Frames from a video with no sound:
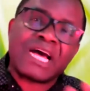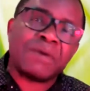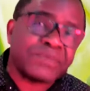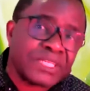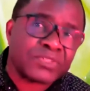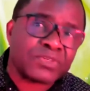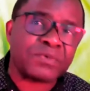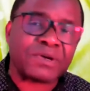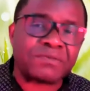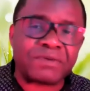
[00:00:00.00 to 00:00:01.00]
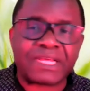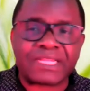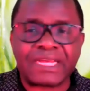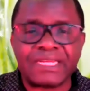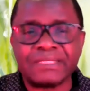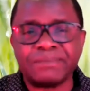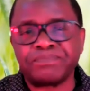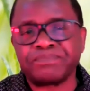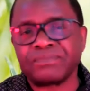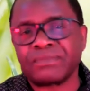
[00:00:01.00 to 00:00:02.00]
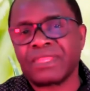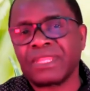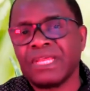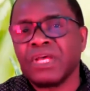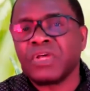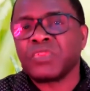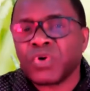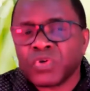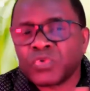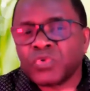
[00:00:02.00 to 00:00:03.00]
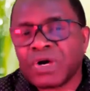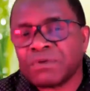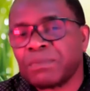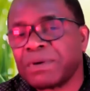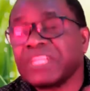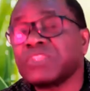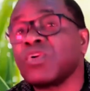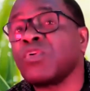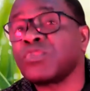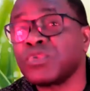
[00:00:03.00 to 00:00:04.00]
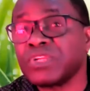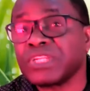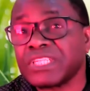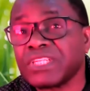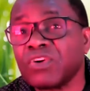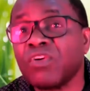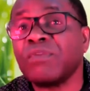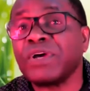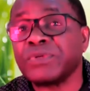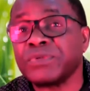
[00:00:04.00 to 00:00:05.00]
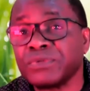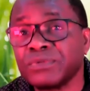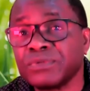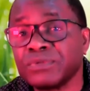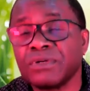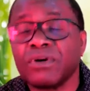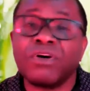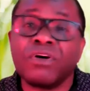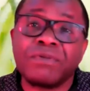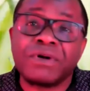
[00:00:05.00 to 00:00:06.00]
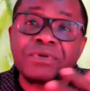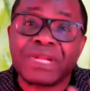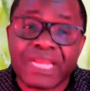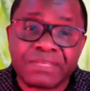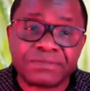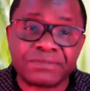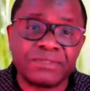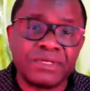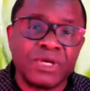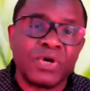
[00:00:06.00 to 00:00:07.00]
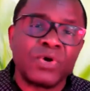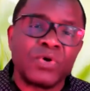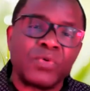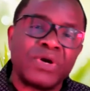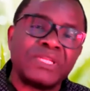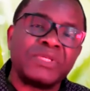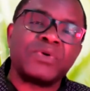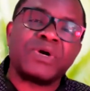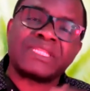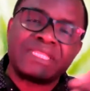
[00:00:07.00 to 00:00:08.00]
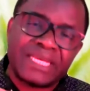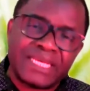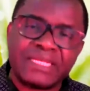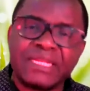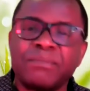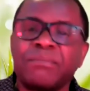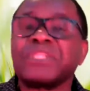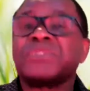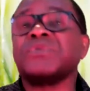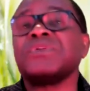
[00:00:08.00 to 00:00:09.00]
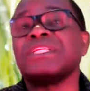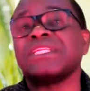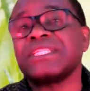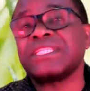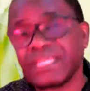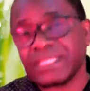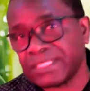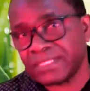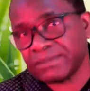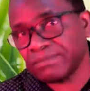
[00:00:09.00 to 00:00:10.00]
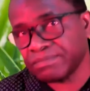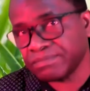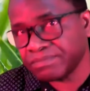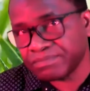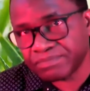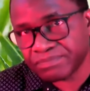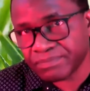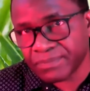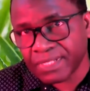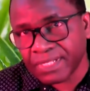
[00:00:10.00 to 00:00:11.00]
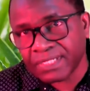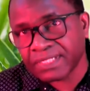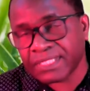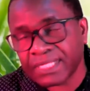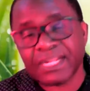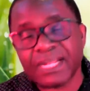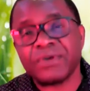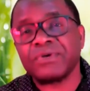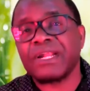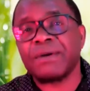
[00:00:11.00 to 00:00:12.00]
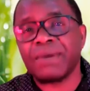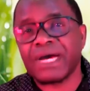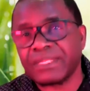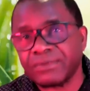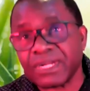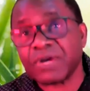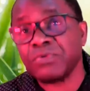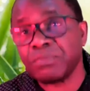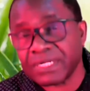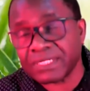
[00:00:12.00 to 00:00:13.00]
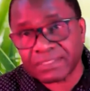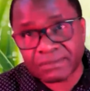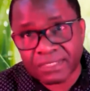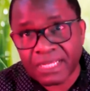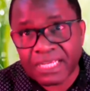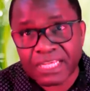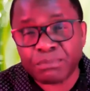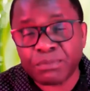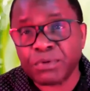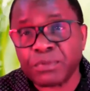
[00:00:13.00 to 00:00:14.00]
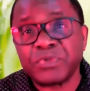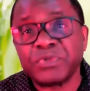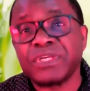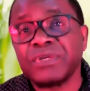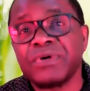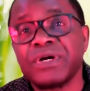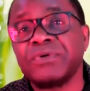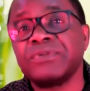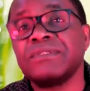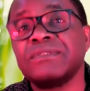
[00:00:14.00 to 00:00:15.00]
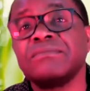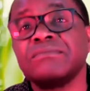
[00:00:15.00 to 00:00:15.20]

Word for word: absence of your father, those who have parental authority over you, over your life, when you attain maturity stage. But now you are a man, you are a woman, capable of doing your own